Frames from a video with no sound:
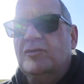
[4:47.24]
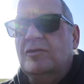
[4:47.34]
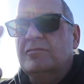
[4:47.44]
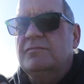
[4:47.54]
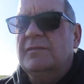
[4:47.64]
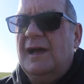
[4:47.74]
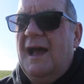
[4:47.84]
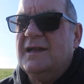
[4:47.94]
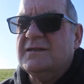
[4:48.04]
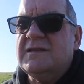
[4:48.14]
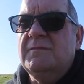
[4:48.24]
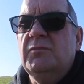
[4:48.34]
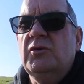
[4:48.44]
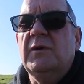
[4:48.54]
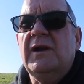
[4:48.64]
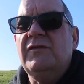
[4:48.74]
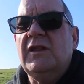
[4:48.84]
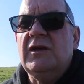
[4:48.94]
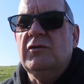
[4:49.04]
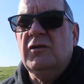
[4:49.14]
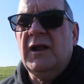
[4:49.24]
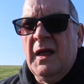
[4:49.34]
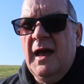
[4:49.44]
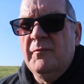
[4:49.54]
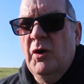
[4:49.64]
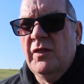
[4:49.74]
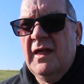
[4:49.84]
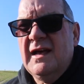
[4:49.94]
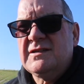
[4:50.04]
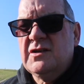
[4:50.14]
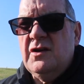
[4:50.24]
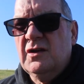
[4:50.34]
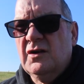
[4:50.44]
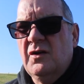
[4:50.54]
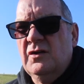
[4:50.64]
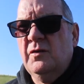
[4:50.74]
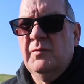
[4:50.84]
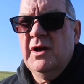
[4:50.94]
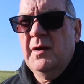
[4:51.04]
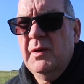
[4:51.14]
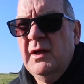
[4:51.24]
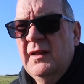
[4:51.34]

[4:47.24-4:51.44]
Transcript: or @ symbol, whatever they call it, on there, so you can go and look me up